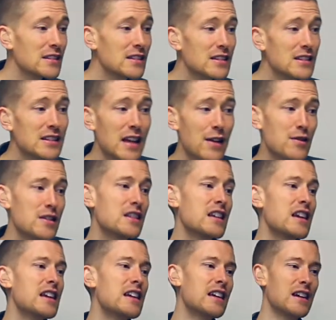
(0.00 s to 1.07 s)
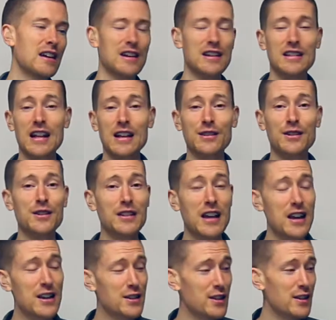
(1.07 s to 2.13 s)
70, slash
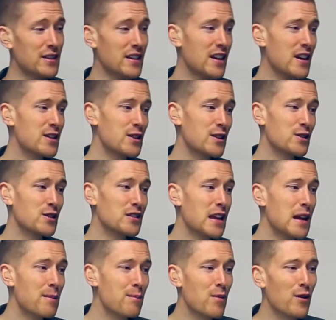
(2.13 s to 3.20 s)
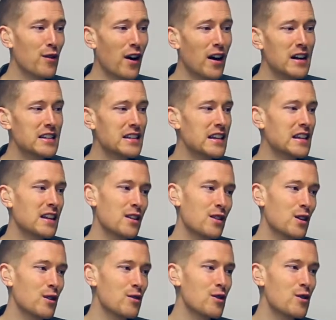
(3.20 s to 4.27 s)
notation. So you're just improvising the
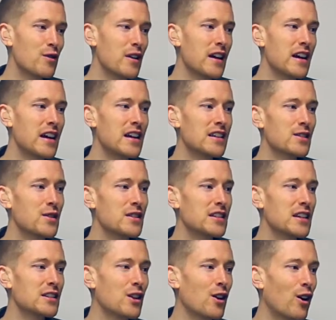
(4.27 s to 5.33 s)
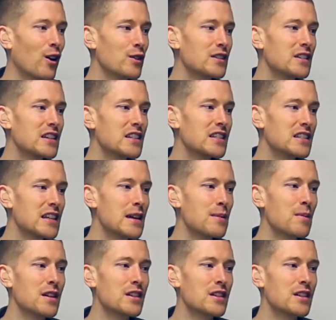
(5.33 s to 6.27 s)
groove here. So it says cont, sim,